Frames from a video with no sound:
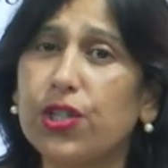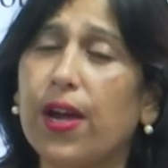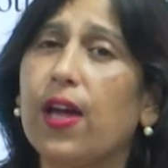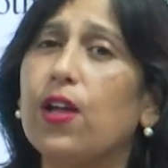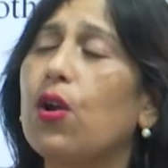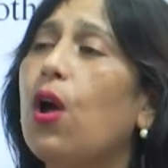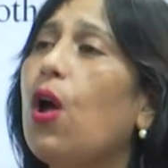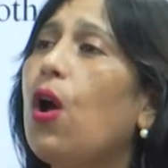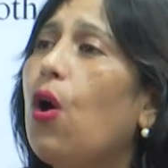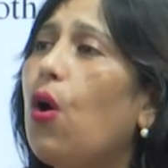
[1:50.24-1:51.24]
share
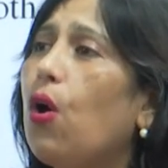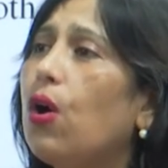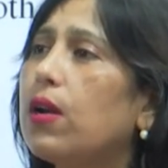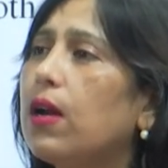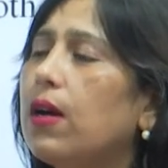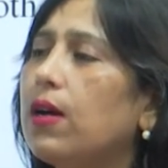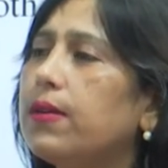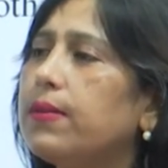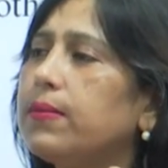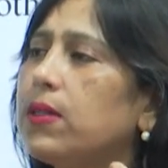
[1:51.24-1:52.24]
or
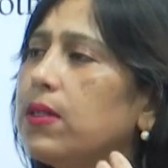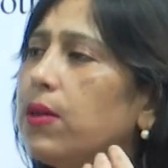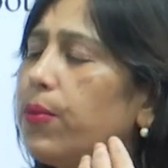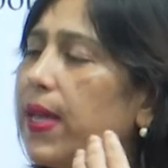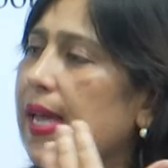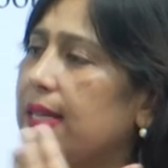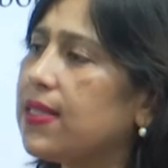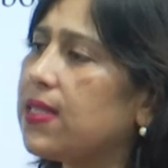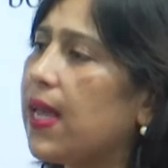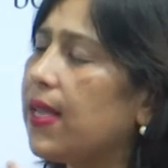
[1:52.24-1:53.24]
uh, uh, we can
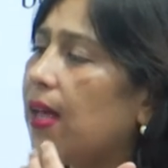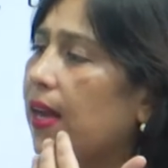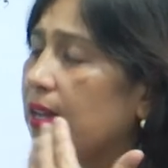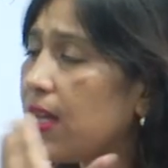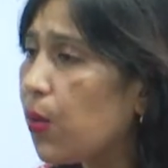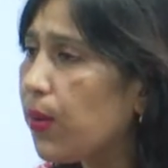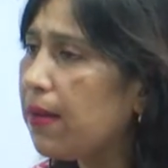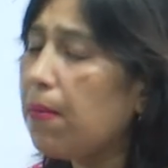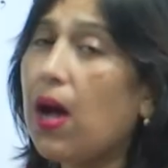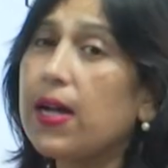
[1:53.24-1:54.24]
say that
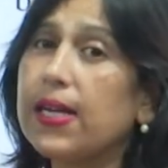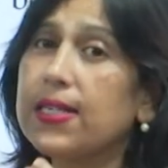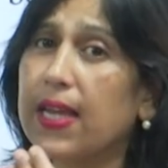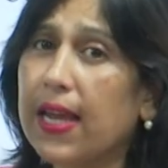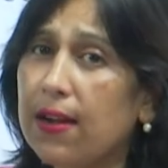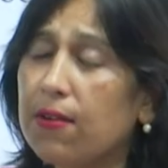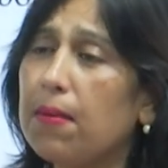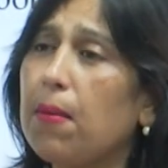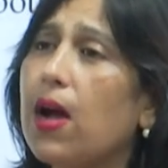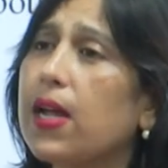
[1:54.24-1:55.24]
equity market,
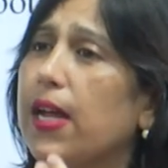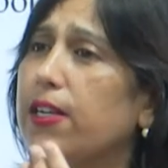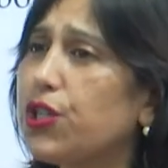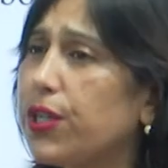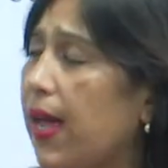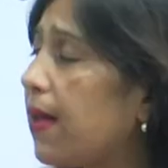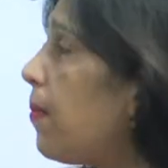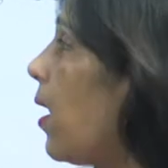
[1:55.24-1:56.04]
secondary market, share